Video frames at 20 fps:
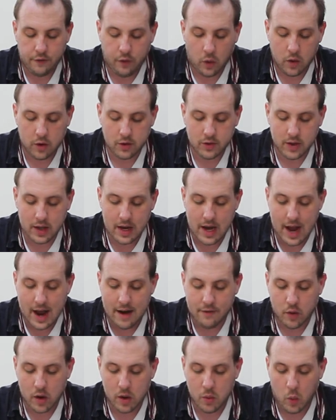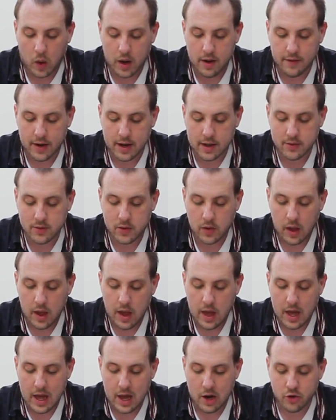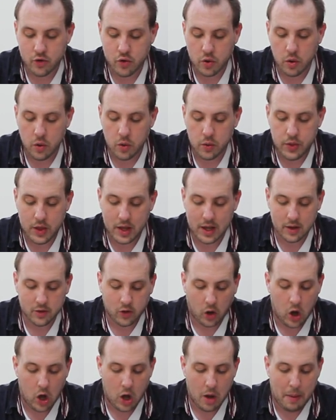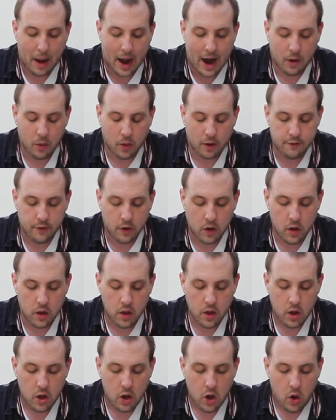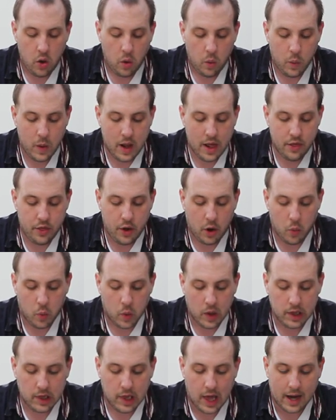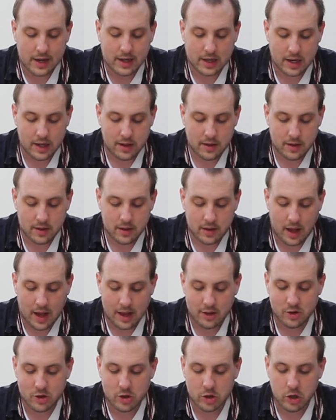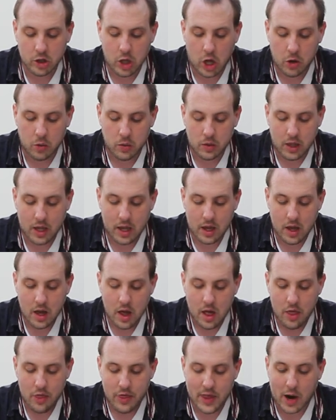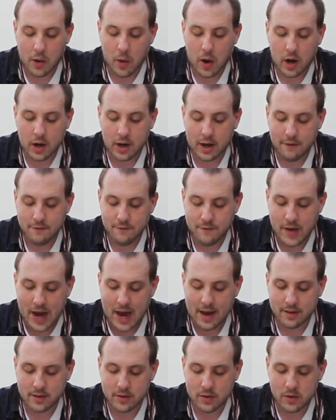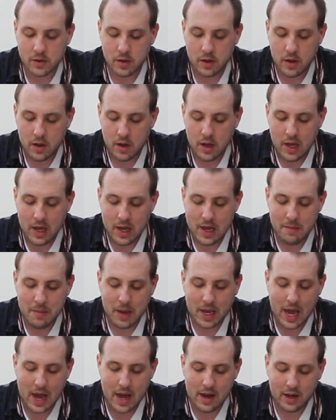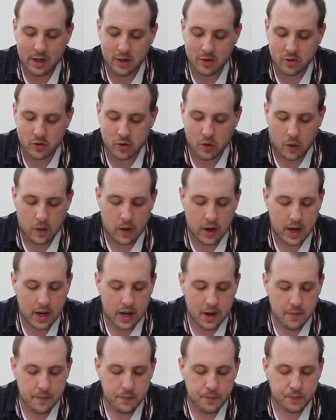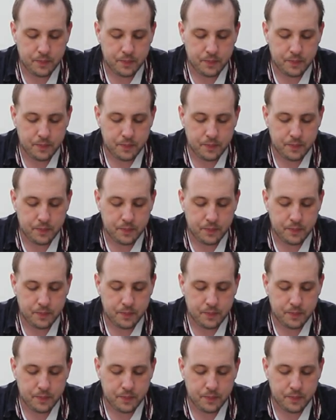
force in every one of us, and truth is all powerful. With reluctance and slowly, Theron confessed. He began his story